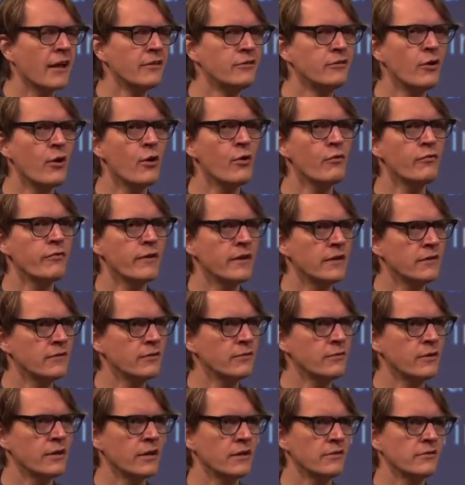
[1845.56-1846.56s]
dove
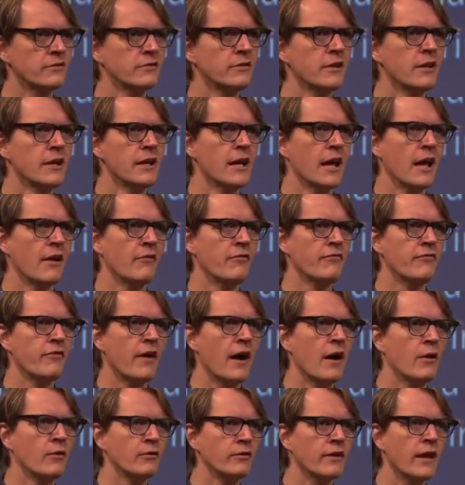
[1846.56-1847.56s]
into this and
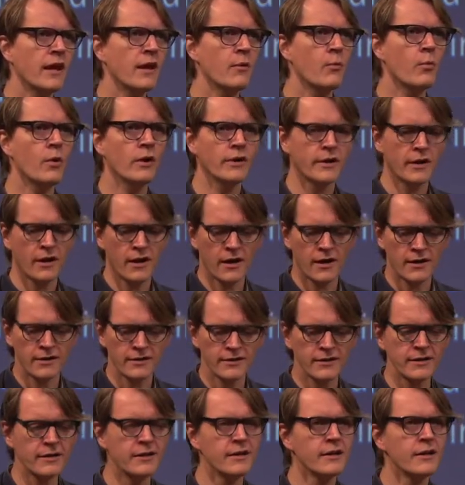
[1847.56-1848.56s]
found, hey, what are
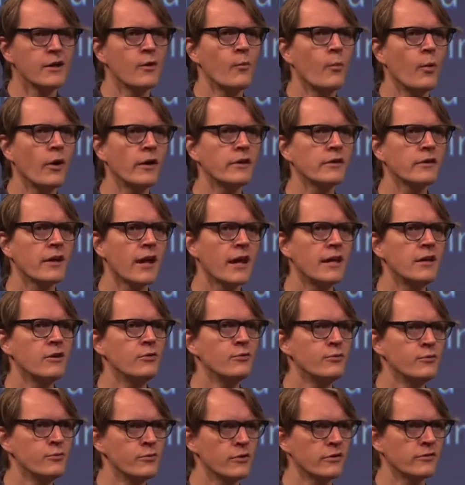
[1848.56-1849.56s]
the, what can
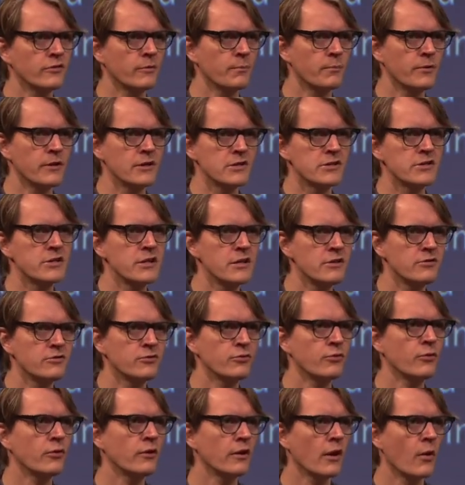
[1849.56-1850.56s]
you do as a PhD
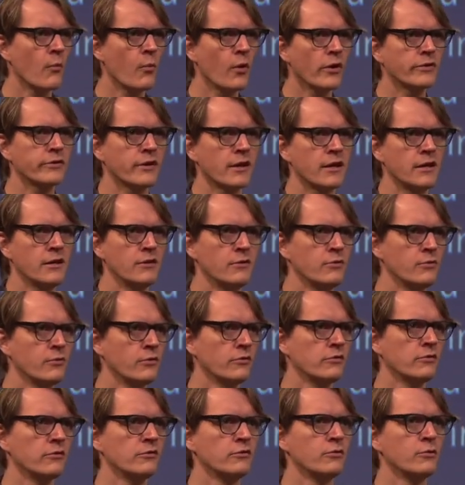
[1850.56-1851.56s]
student and what can you do
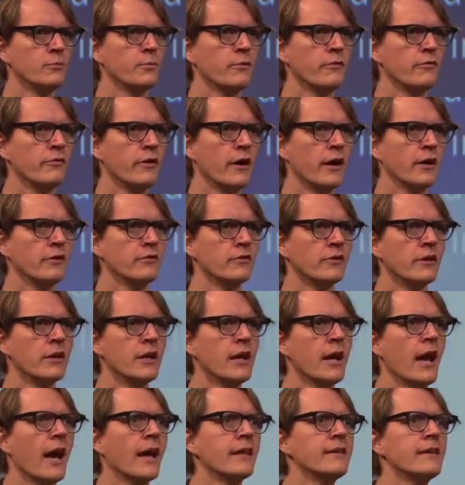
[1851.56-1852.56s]
as a supervisor?
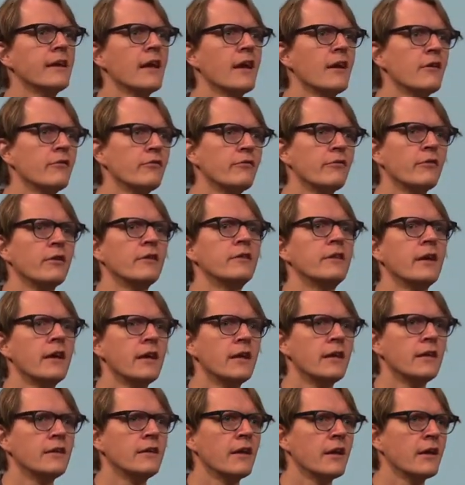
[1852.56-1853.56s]
And they have,
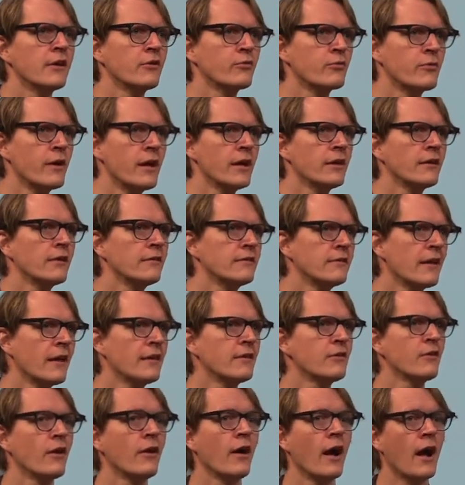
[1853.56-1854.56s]
they, they created
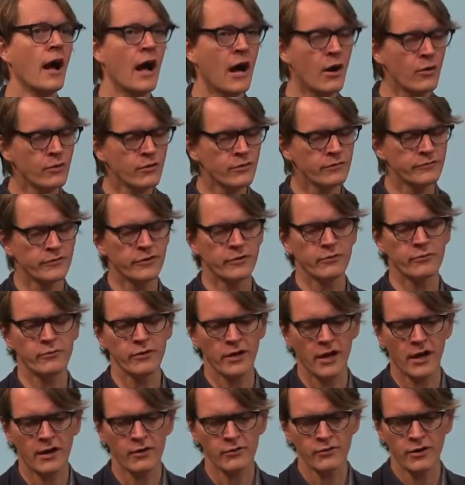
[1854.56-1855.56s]
10, uh, out of the,
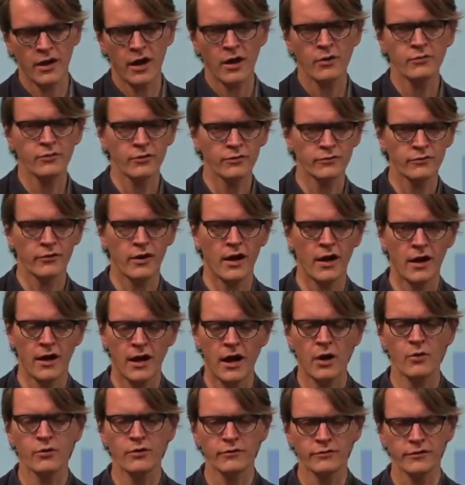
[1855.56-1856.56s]
out, out, of,
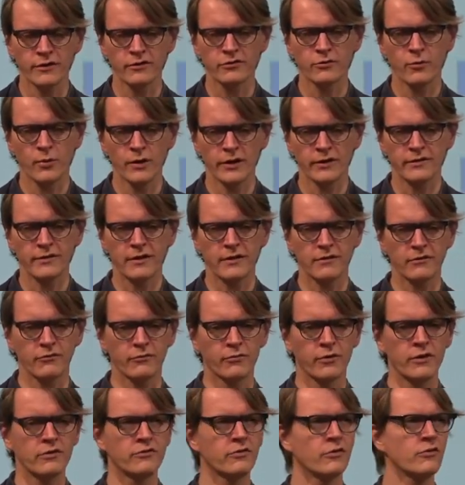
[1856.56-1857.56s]
out of this
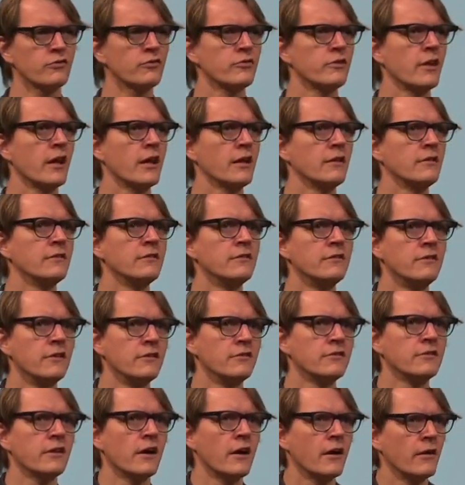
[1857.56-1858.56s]
qualitative research, they
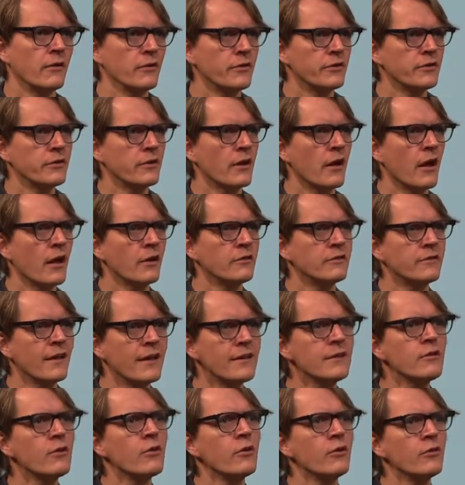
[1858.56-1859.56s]
distilled uh,
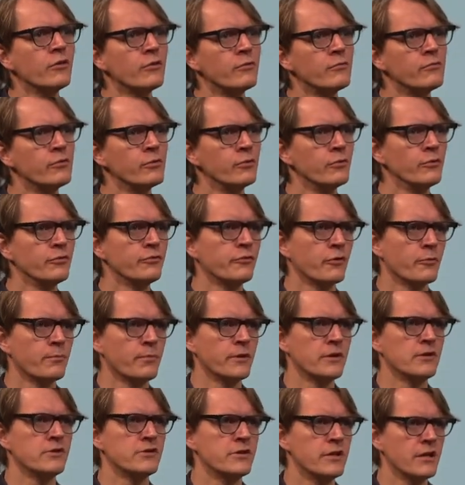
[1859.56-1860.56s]
10 golden rules for
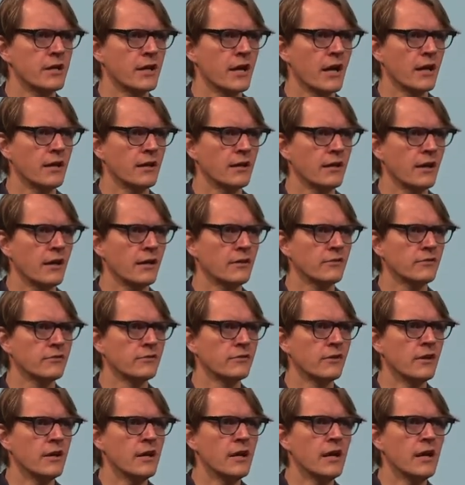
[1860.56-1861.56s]
PhD candidates.